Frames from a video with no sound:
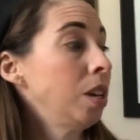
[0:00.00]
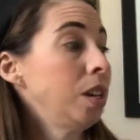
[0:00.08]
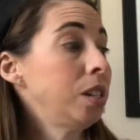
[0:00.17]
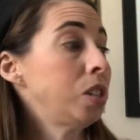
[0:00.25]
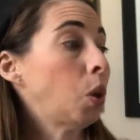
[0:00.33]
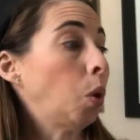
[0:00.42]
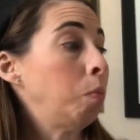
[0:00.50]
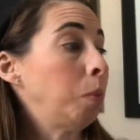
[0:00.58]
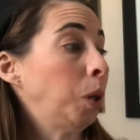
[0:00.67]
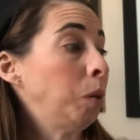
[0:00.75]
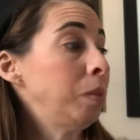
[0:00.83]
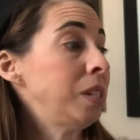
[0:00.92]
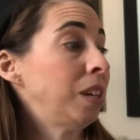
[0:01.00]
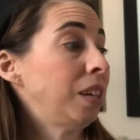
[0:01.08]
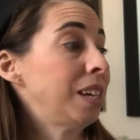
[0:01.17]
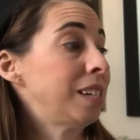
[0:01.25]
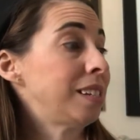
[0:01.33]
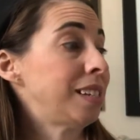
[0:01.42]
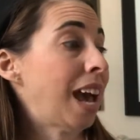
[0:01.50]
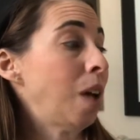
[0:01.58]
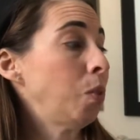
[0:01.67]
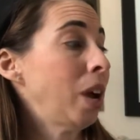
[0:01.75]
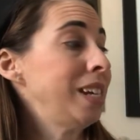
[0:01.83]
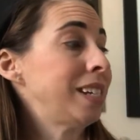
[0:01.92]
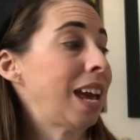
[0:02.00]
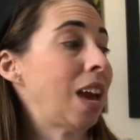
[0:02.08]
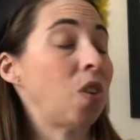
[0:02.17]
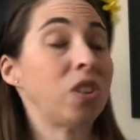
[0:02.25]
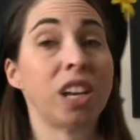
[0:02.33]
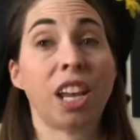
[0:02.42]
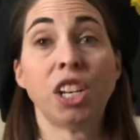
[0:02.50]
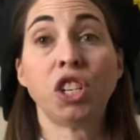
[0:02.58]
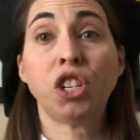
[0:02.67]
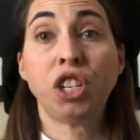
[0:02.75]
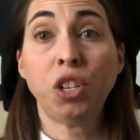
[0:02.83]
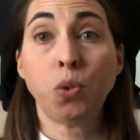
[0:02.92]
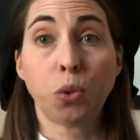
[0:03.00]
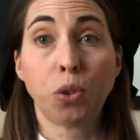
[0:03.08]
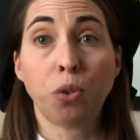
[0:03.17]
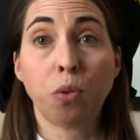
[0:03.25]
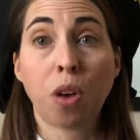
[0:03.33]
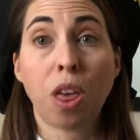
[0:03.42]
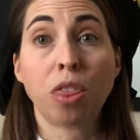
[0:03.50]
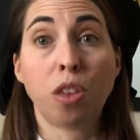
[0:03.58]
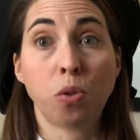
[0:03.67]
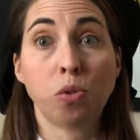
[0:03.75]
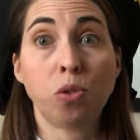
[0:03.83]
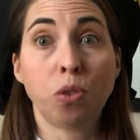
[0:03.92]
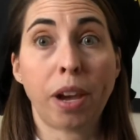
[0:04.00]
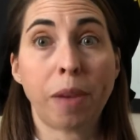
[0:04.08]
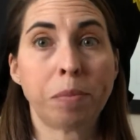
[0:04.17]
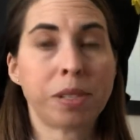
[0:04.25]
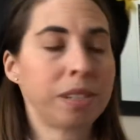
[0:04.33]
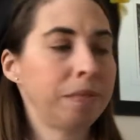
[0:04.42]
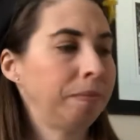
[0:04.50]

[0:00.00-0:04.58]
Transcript: So Amelia Bedelia sat right down and she drew those drapes.